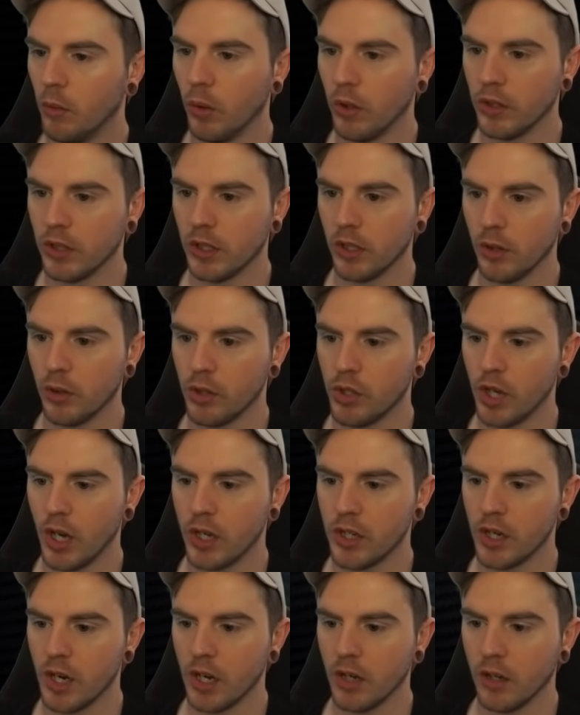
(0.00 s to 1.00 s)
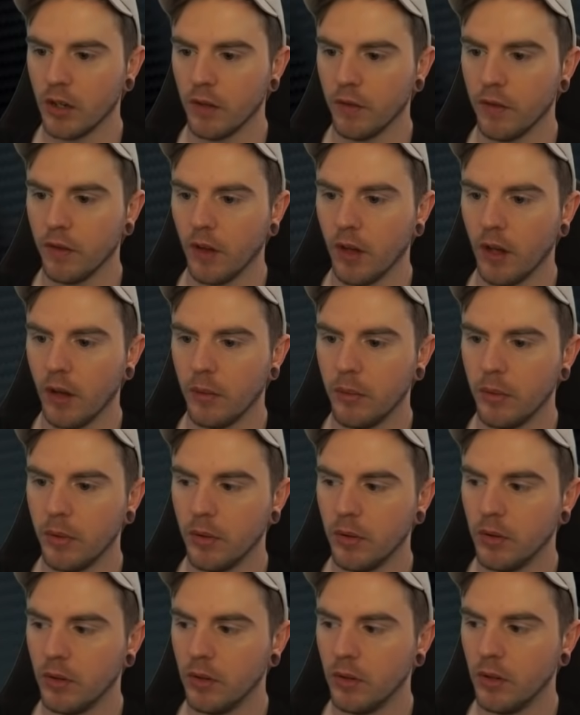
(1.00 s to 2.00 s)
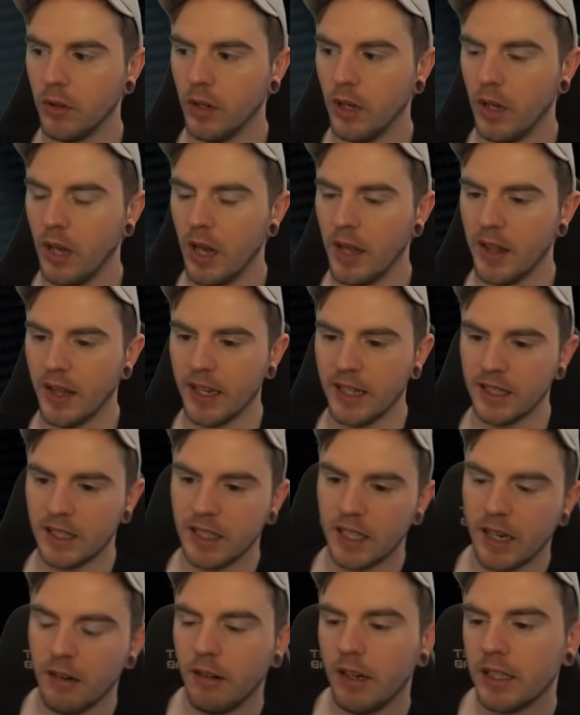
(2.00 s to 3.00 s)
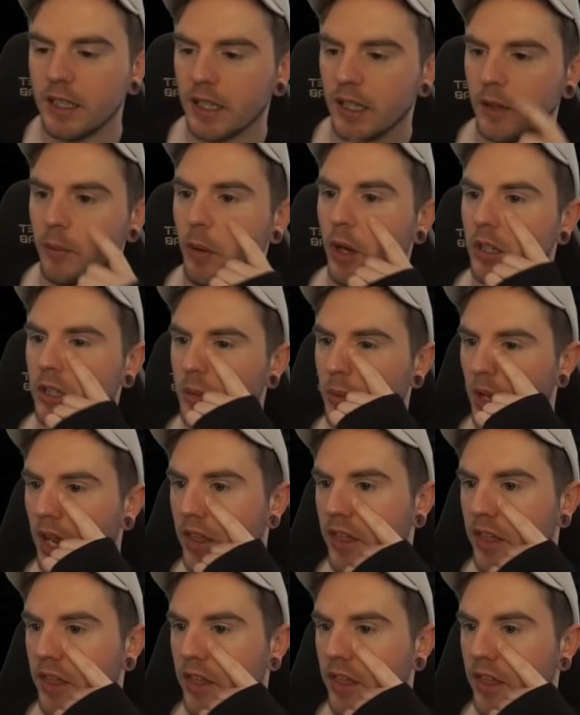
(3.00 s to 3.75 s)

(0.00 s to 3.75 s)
Once it goes check on the flop. I think it's theoretically possible.